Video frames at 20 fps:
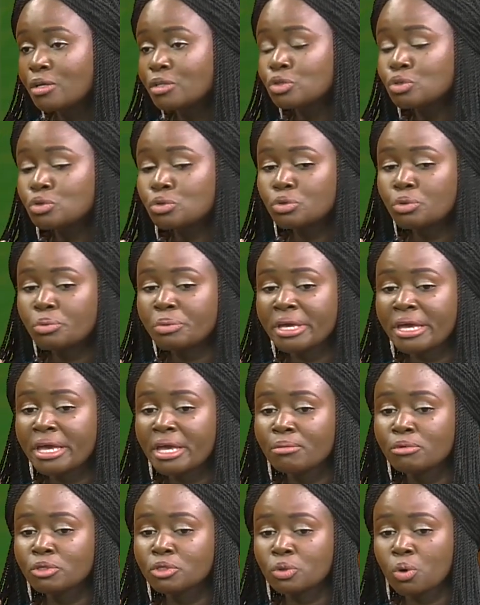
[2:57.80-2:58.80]
to be
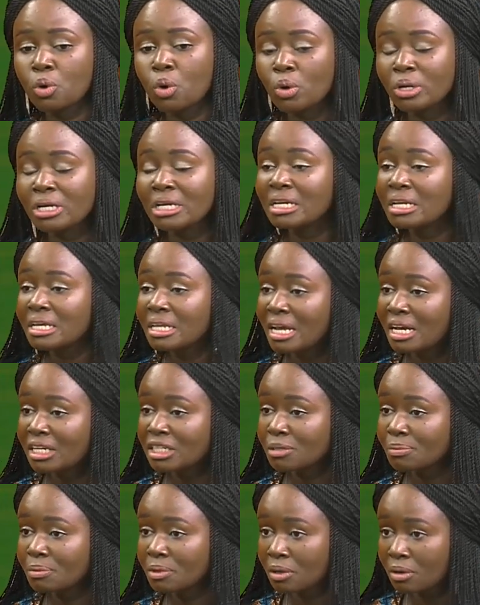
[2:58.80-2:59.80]
able to hold
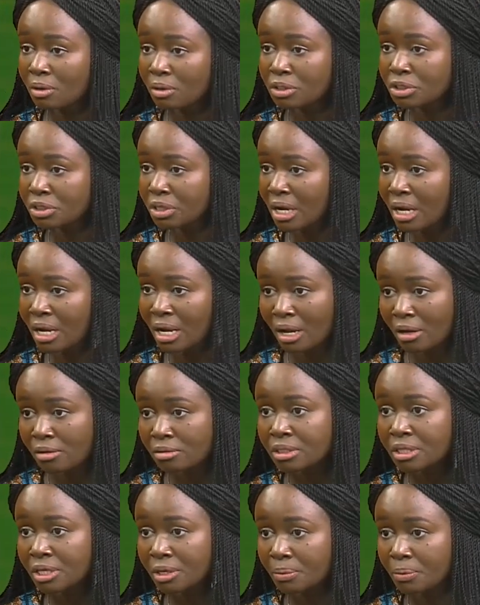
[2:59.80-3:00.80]
leadership in the country
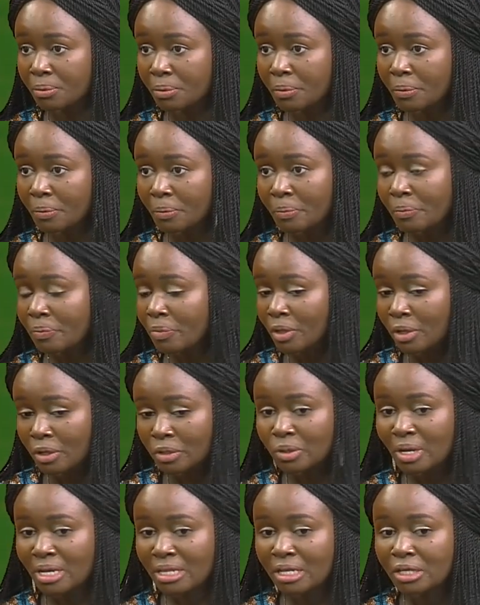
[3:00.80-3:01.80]
accountable.
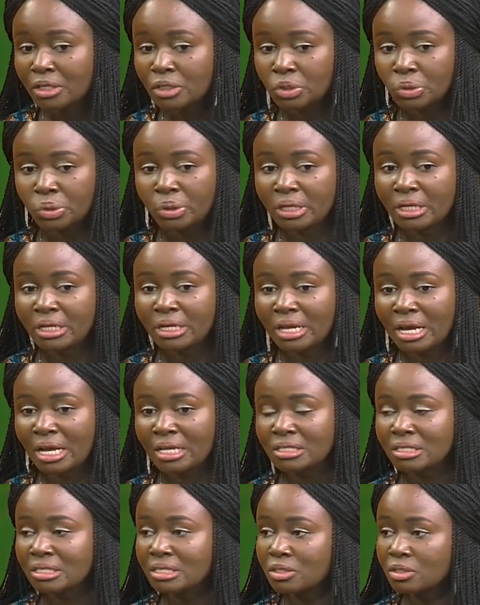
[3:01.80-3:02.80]
So I think doing
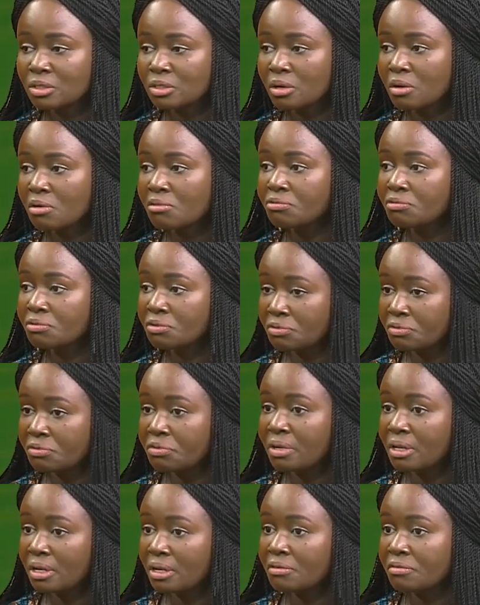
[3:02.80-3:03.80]
that is sort of
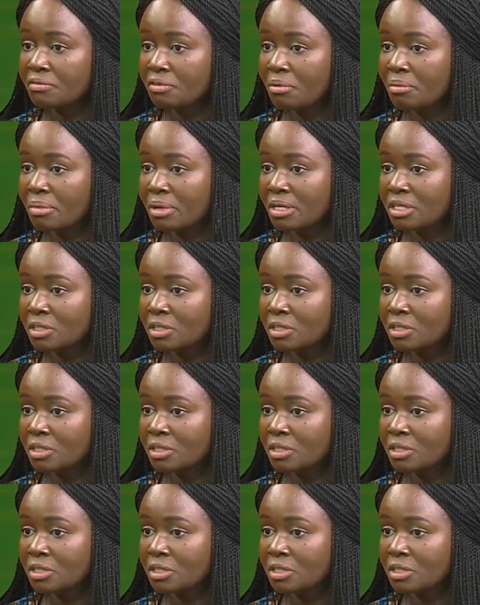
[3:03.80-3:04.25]
fulfilling for me.